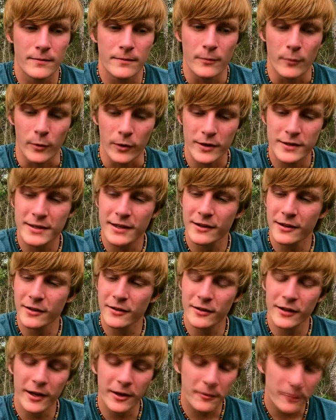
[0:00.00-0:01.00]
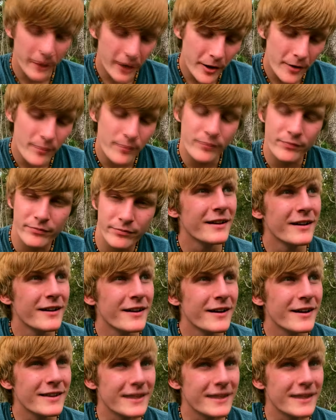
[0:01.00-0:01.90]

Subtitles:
What does that look like? Well, I